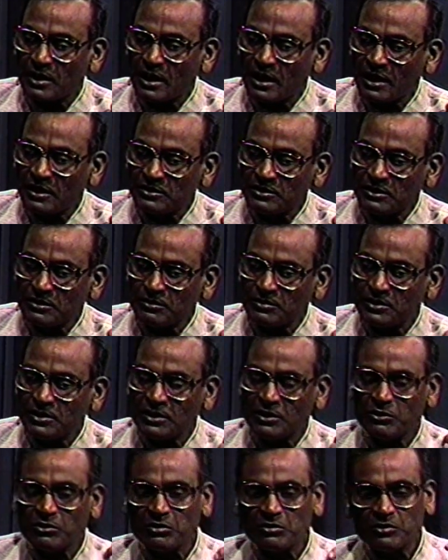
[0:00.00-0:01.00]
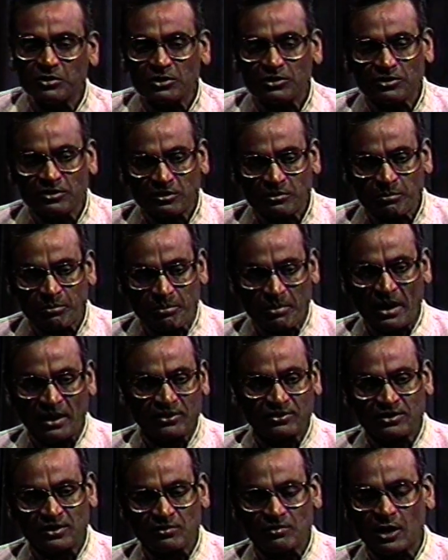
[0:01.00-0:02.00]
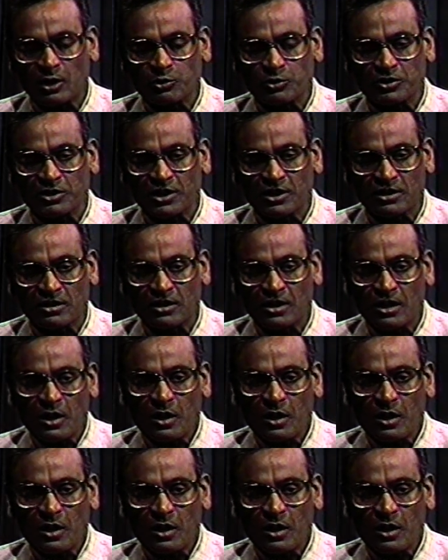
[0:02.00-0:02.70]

as if the universe is passive out there.